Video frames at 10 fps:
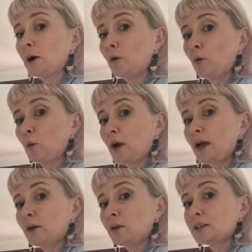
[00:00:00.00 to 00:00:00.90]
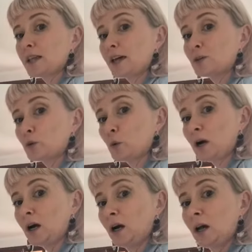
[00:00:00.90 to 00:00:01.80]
all the way across that door.